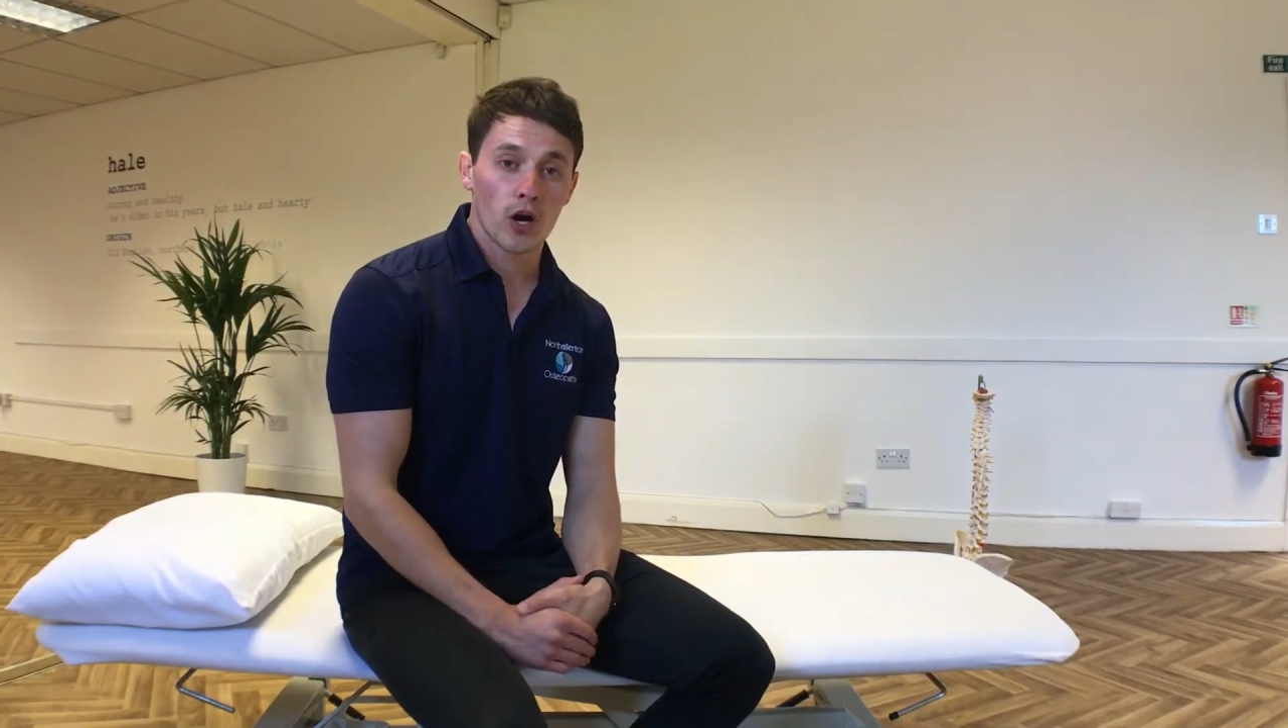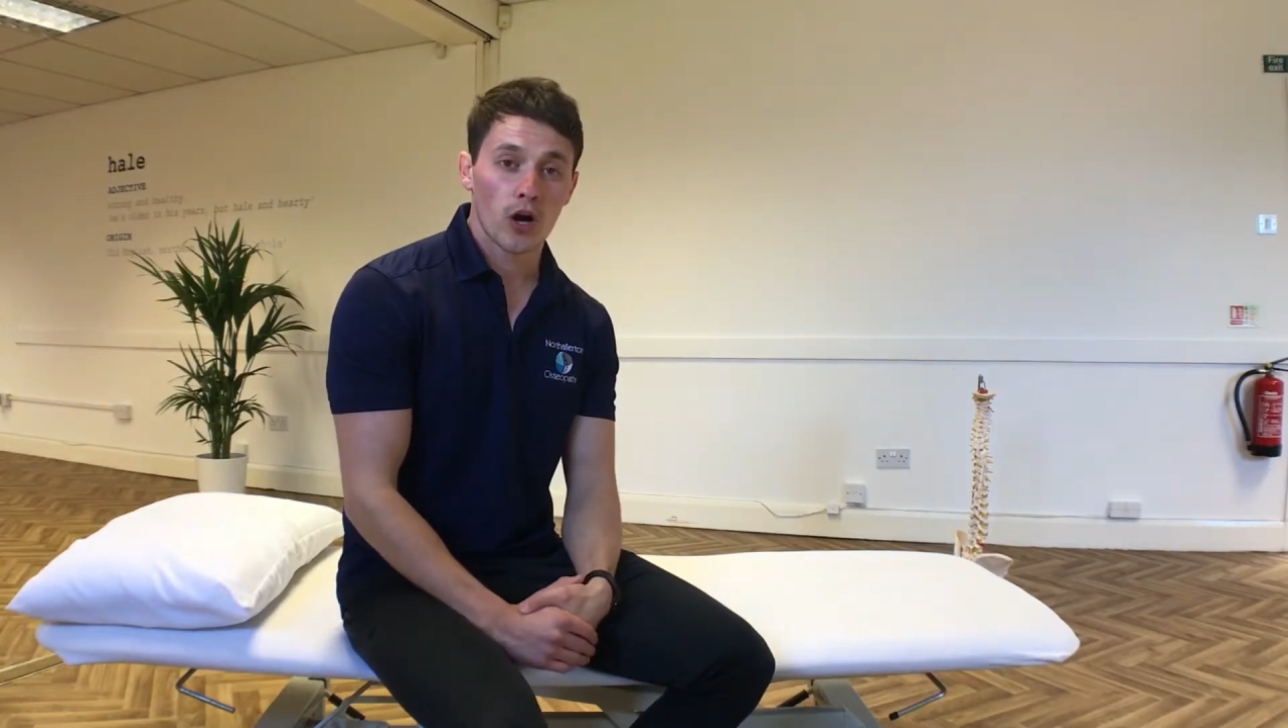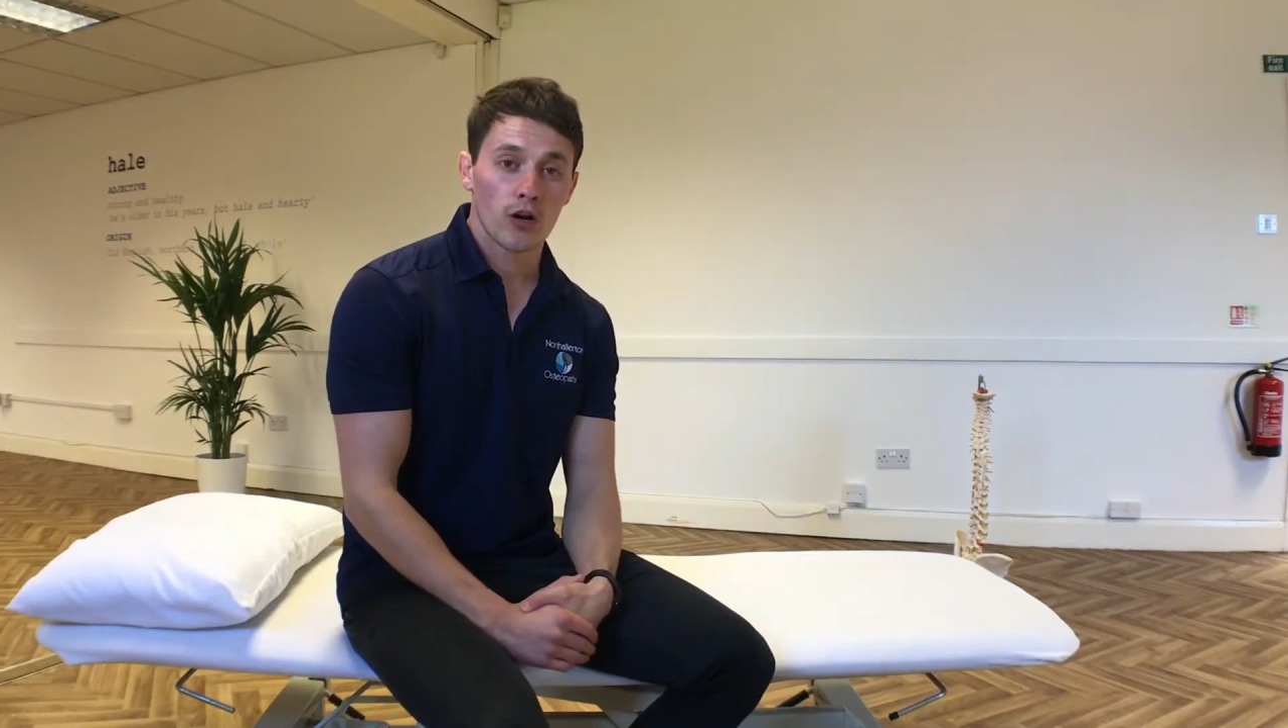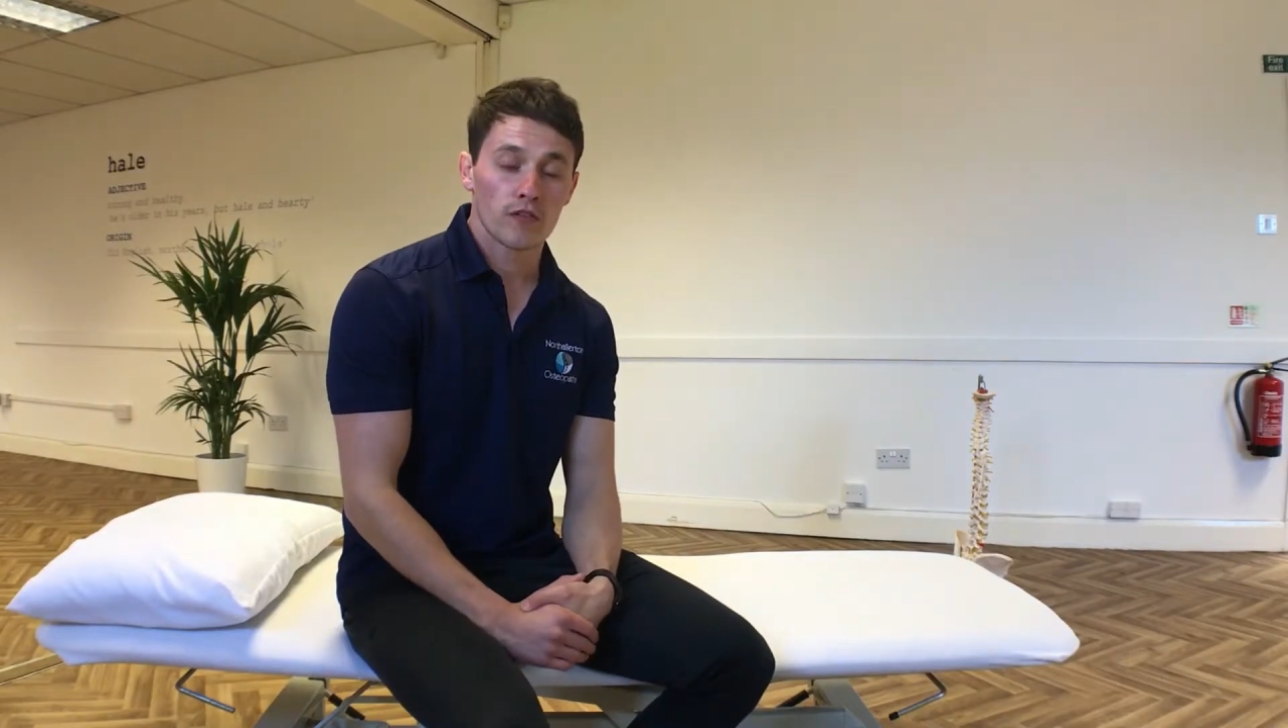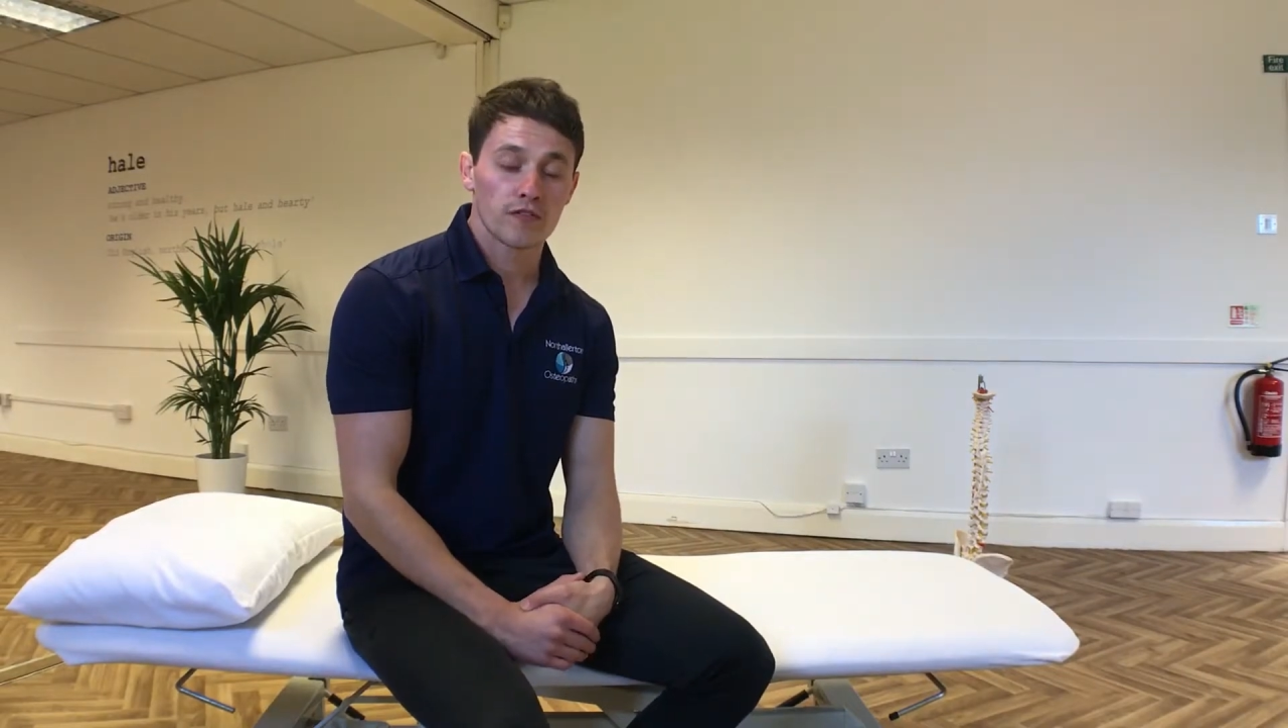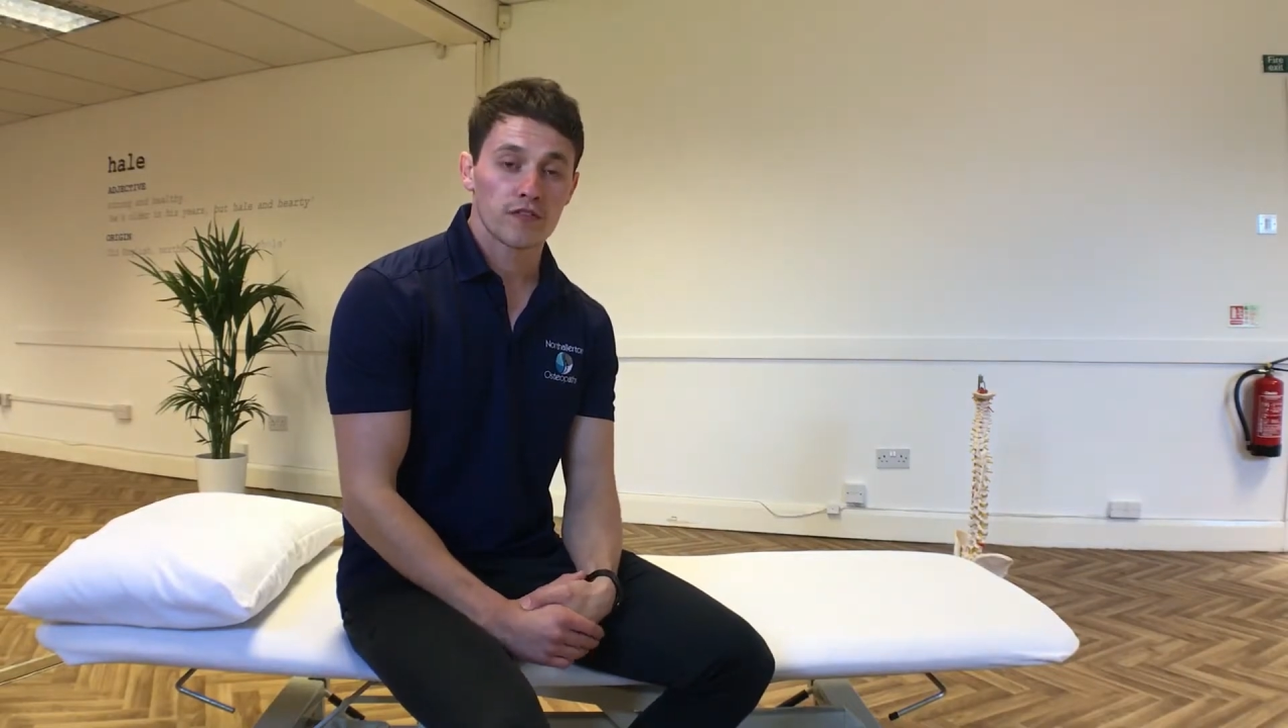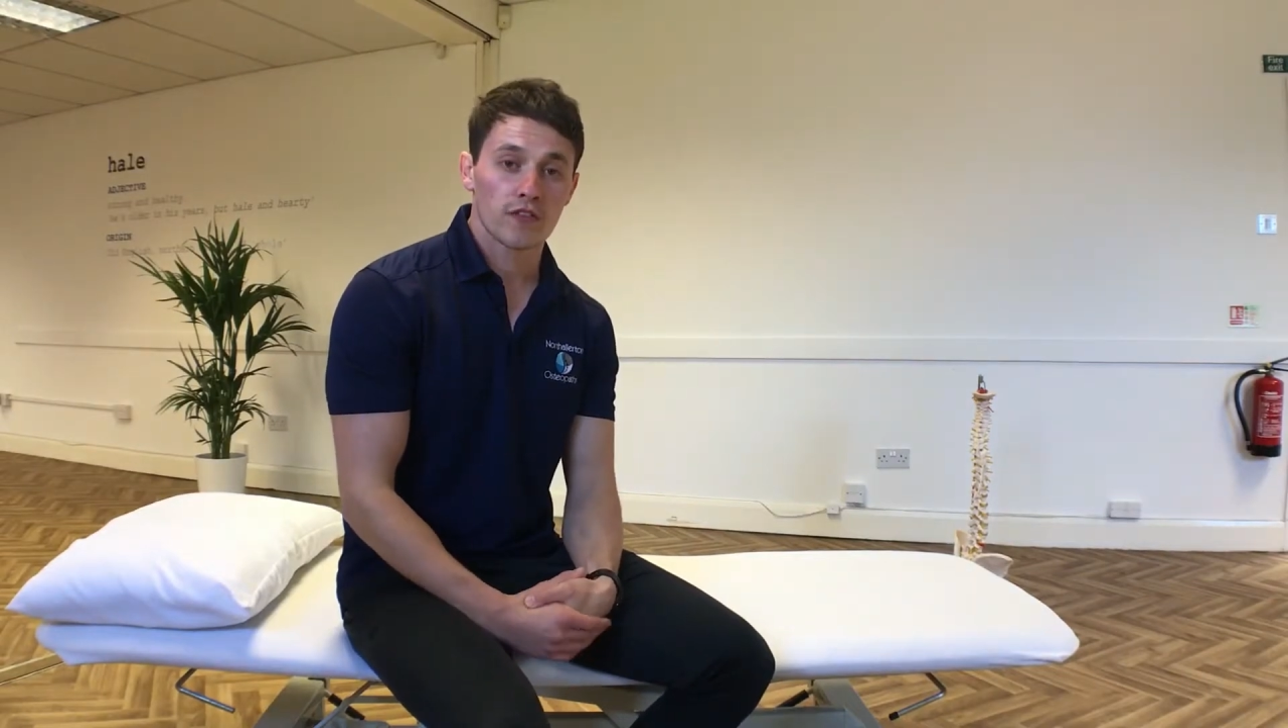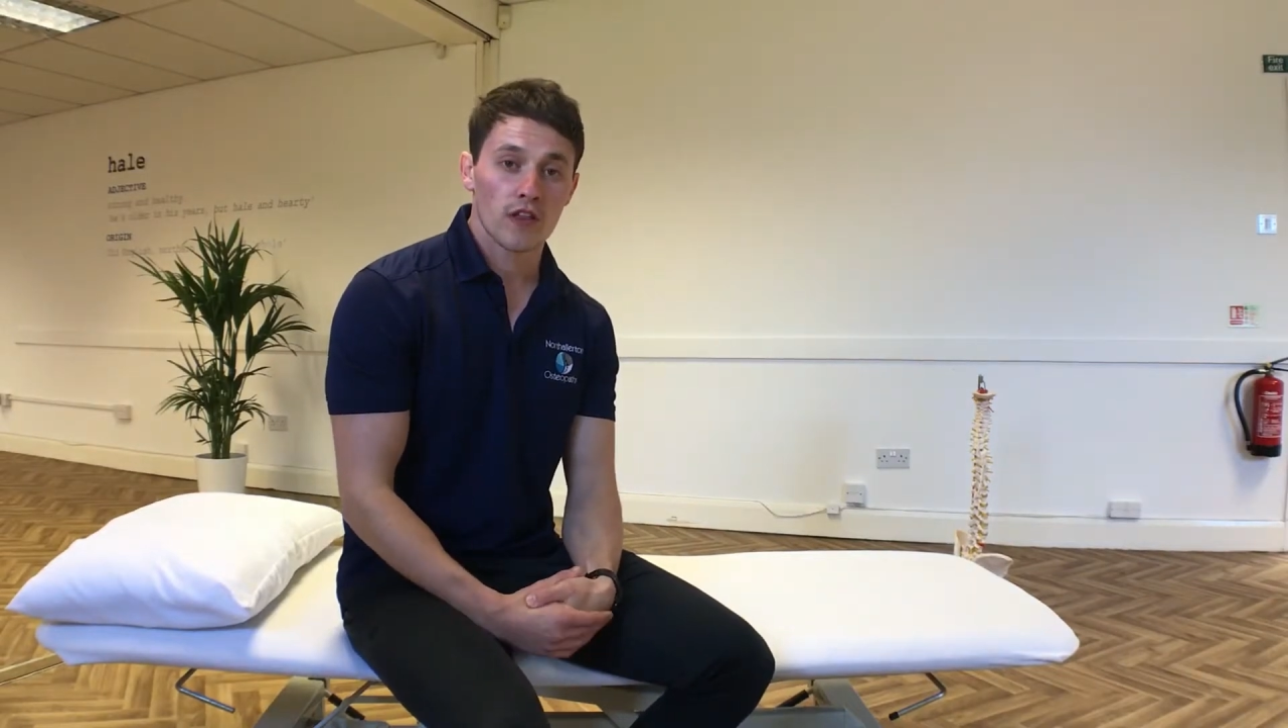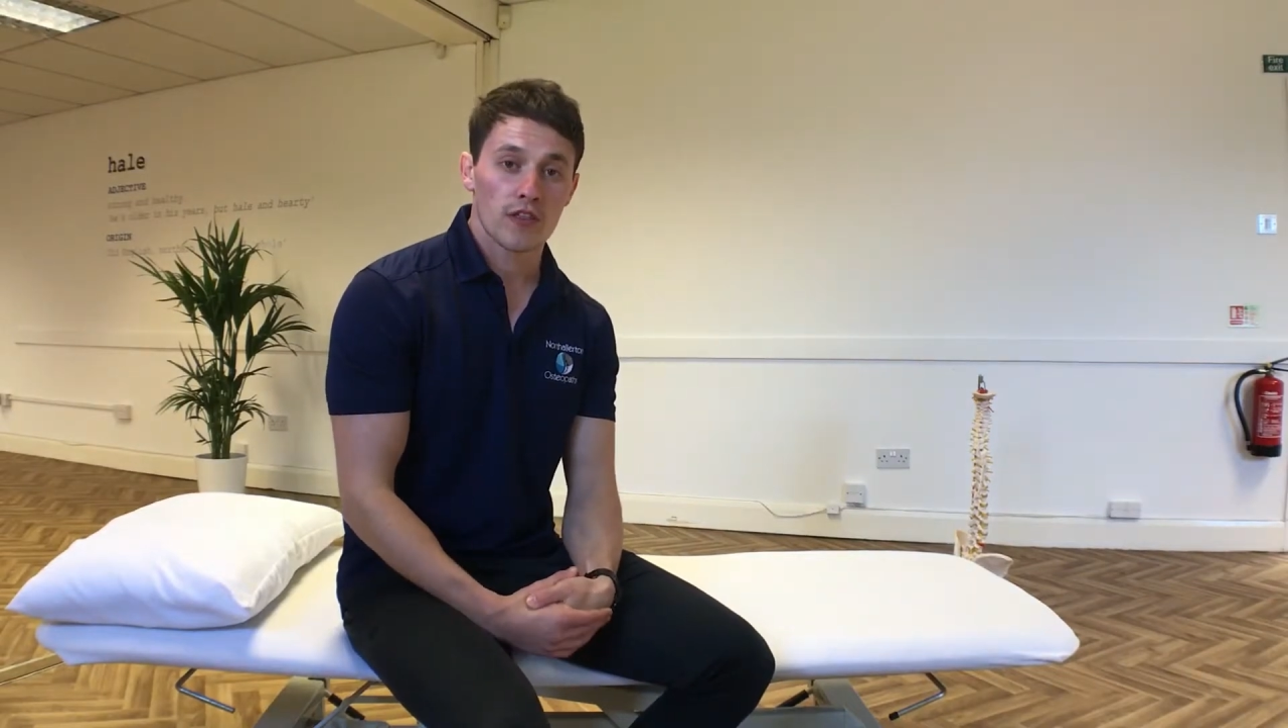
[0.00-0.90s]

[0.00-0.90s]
of